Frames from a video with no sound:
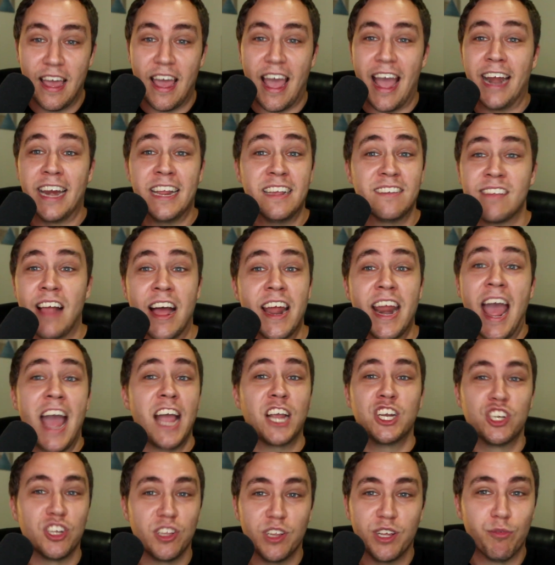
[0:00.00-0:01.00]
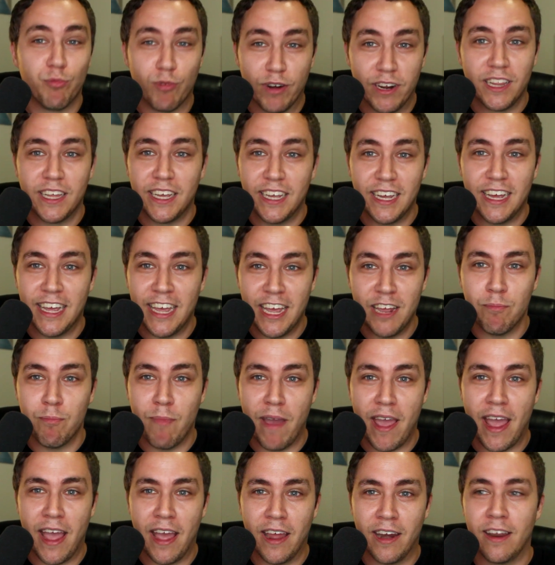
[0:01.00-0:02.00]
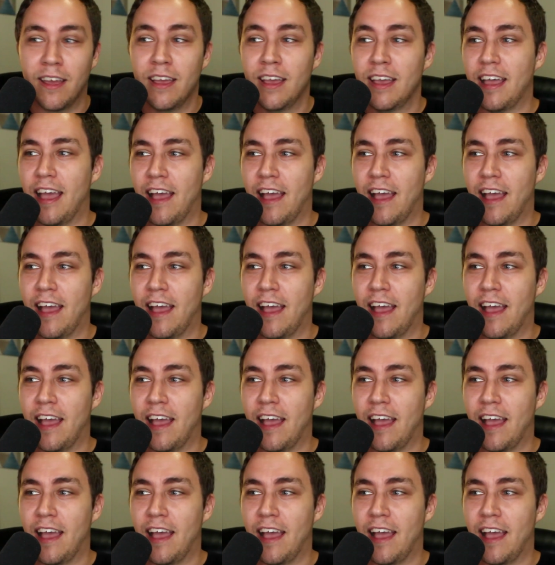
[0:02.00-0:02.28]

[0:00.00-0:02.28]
and he's not actually really a hitman,